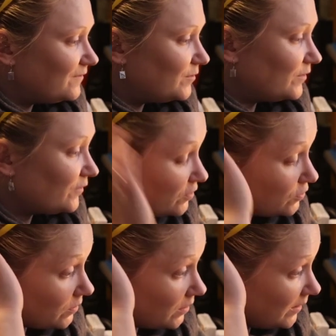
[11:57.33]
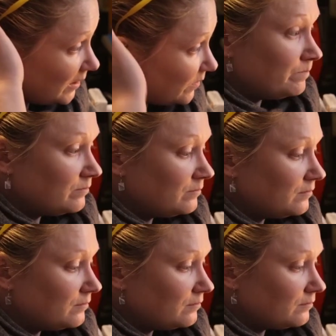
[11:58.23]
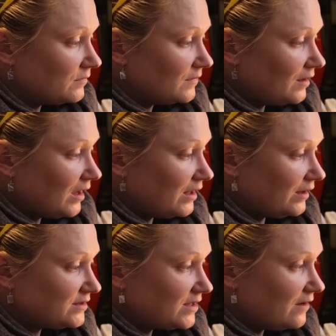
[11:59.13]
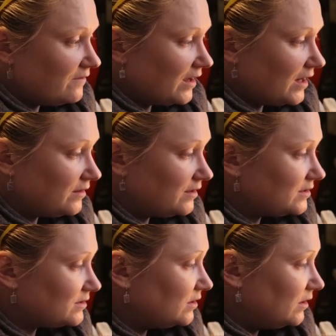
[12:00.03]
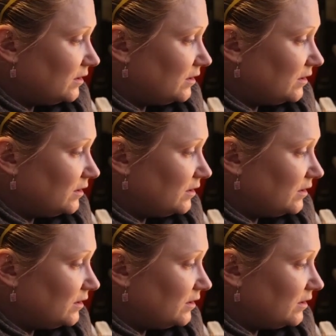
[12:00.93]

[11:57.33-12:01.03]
prefer to do it on paper, I like to have, I got these